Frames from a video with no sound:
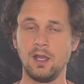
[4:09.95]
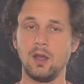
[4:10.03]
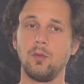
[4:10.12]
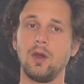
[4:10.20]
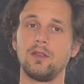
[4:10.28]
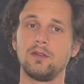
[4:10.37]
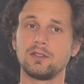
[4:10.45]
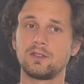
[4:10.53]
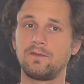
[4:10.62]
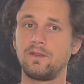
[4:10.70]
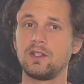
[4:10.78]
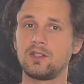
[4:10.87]
whether it's
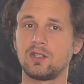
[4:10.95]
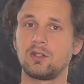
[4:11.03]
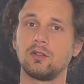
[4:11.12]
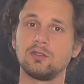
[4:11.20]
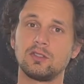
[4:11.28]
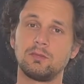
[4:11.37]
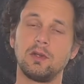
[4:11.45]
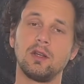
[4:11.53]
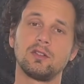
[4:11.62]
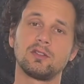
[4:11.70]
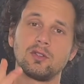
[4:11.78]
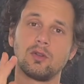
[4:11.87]
physical,
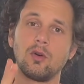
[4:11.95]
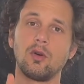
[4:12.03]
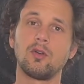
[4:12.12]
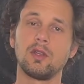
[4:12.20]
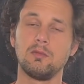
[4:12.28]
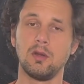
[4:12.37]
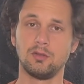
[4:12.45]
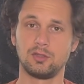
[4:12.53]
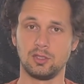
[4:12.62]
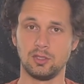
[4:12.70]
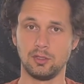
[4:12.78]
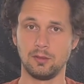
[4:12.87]
spiritual, or
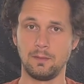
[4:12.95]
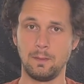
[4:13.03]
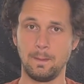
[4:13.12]
emotional,